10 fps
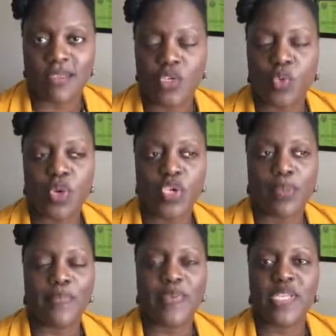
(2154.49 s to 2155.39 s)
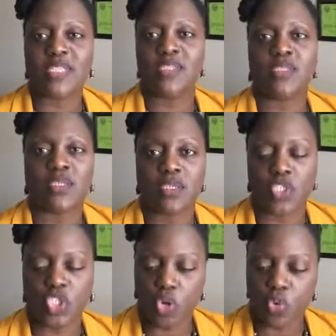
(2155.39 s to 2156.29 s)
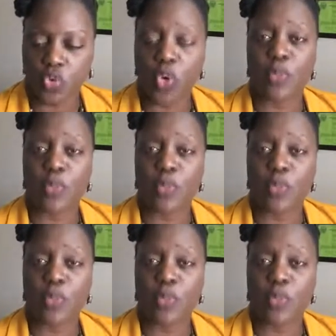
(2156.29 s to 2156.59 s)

You want your business to show